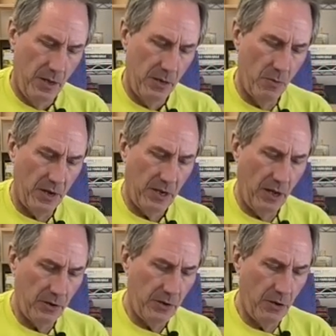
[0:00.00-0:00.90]
you want
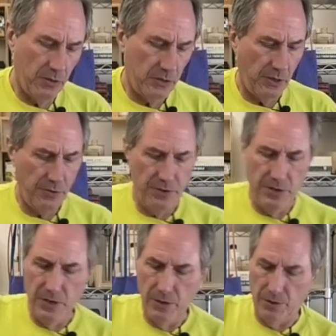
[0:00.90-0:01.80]
color coats
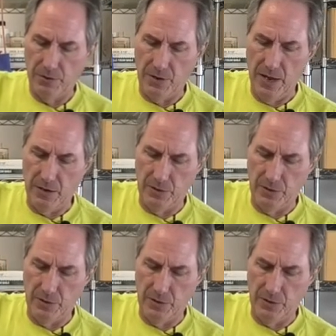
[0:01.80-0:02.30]
underneath and